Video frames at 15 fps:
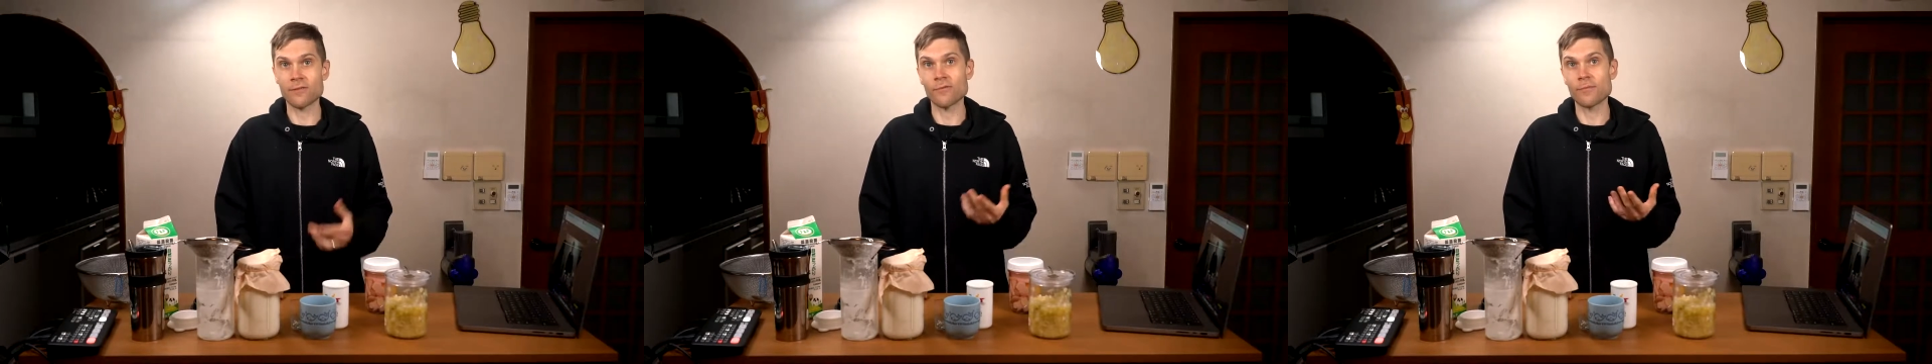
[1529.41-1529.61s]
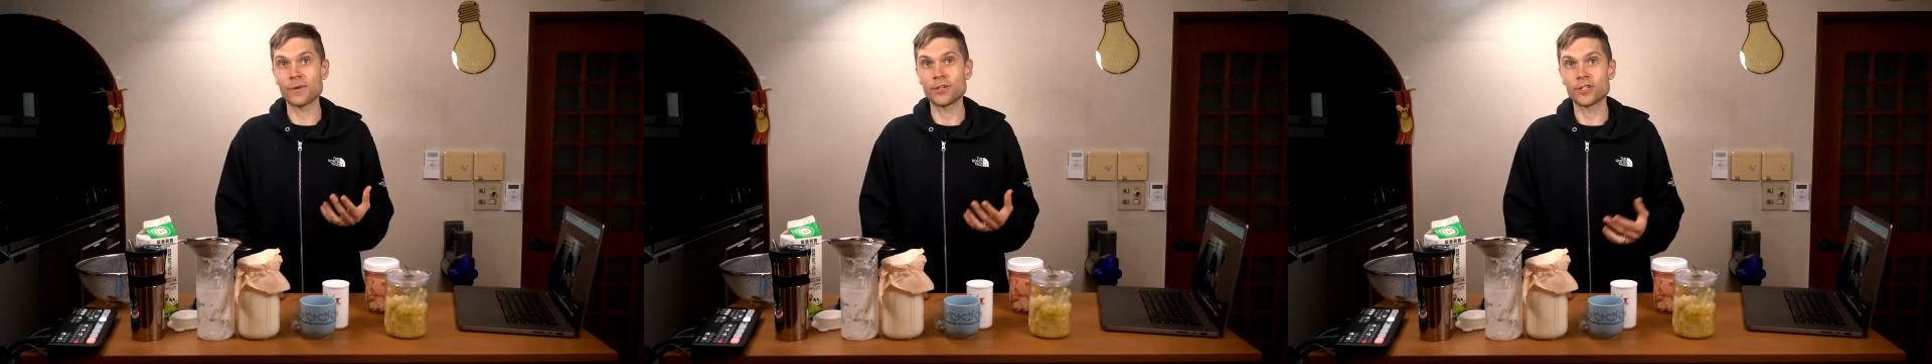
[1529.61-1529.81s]
I
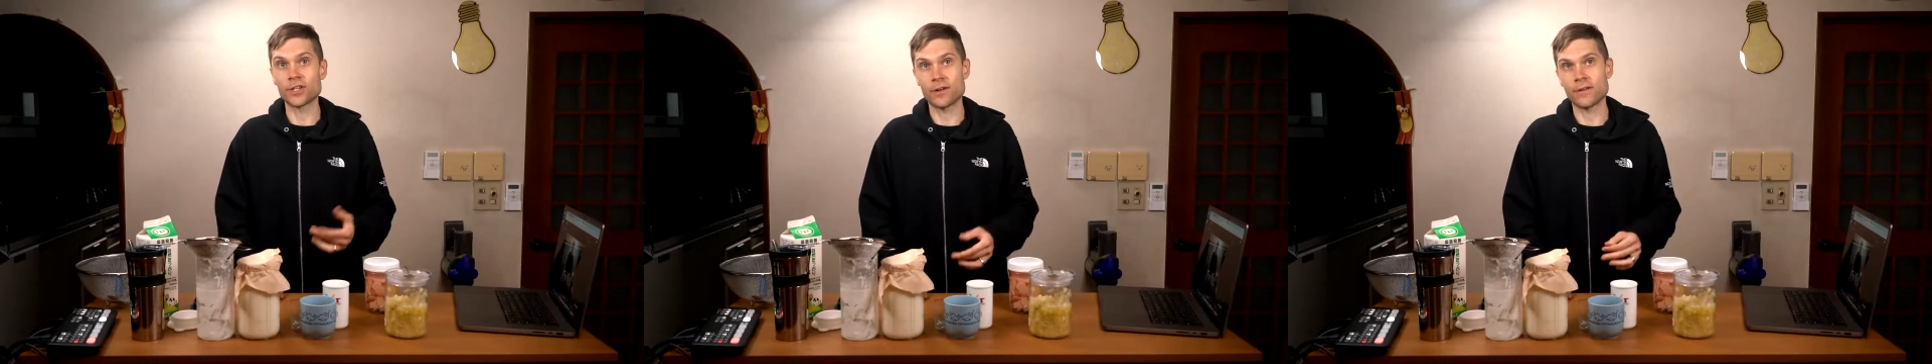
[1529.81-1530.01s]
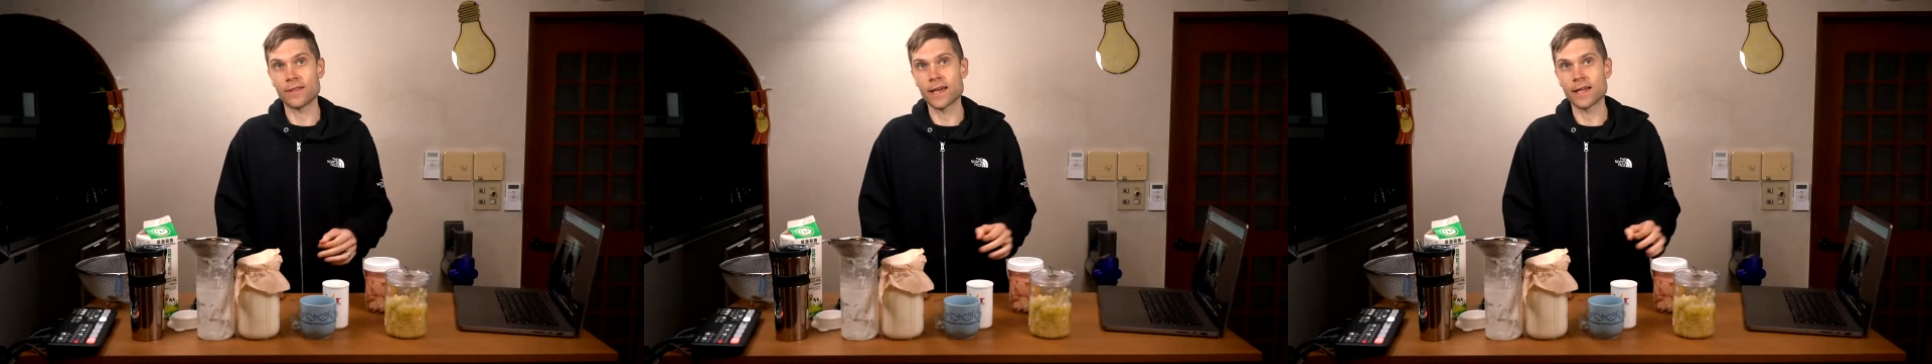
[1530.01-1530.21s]
will be
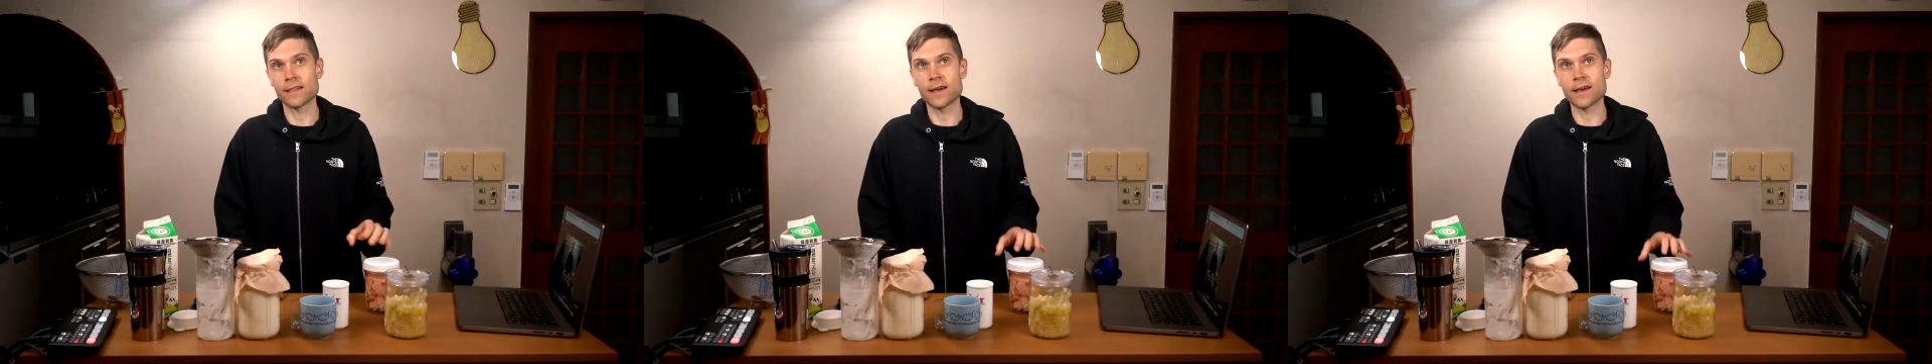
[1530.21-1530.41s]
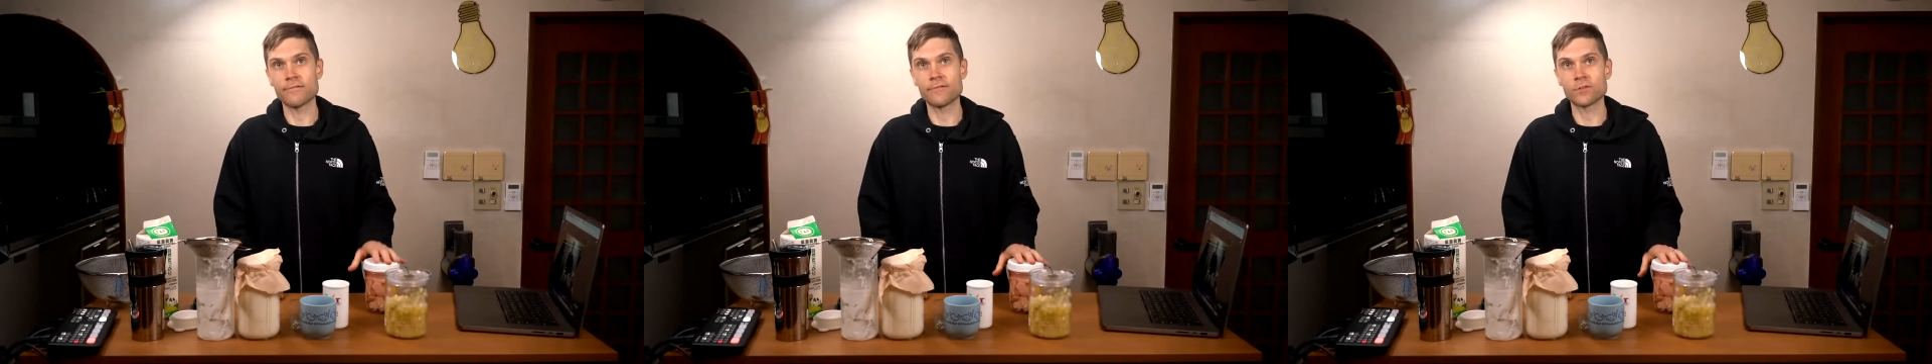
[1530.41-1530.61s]
sharing that
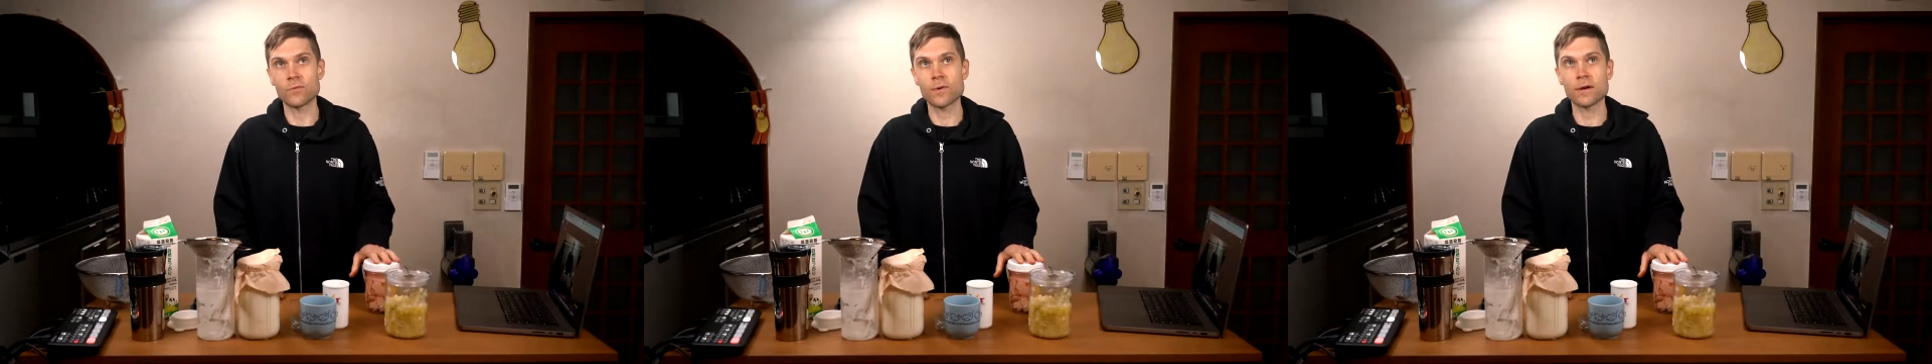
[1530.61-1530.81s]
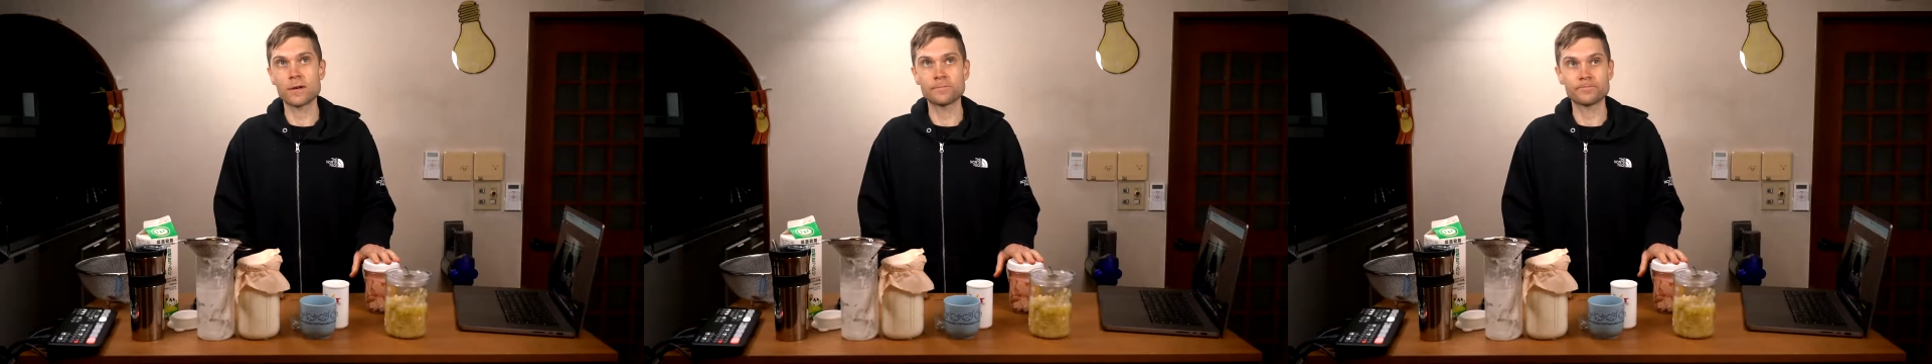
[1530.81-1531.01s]
live as
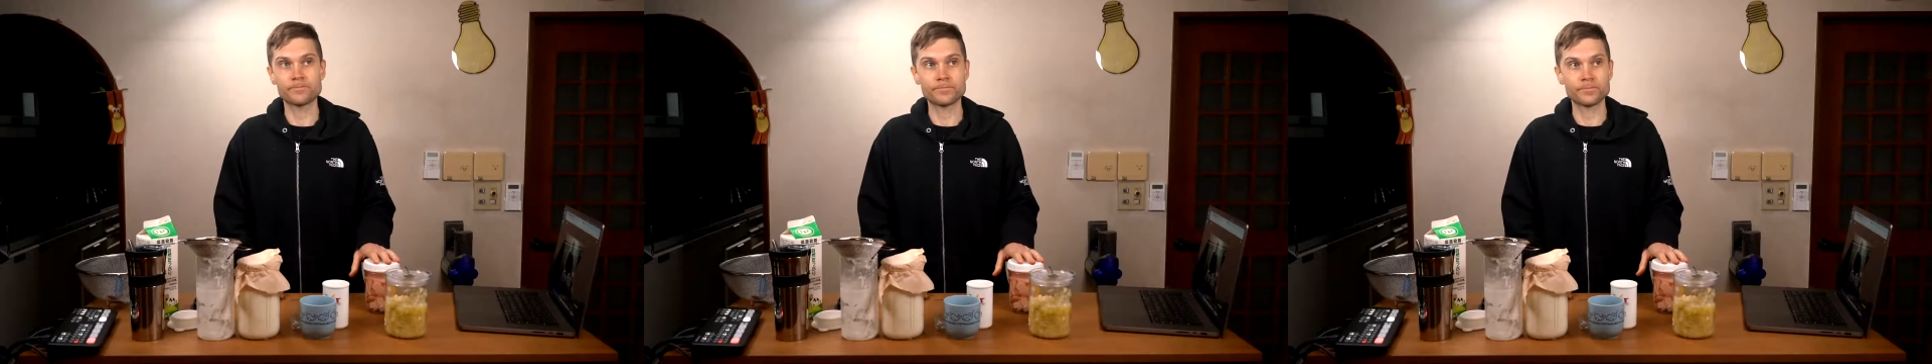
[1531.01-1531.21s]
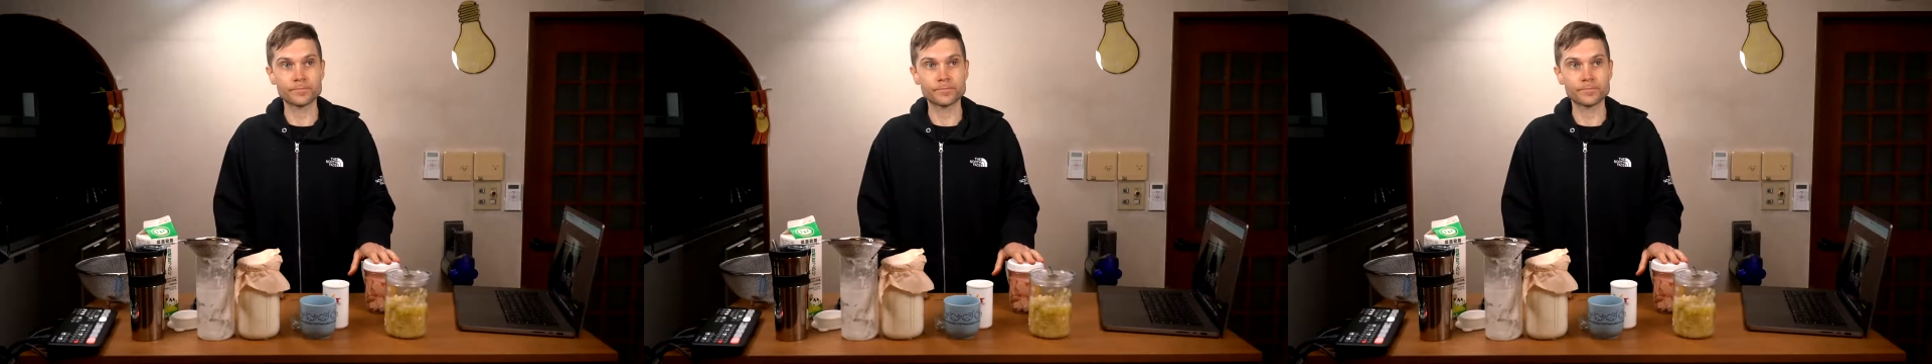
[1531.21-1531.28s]
well.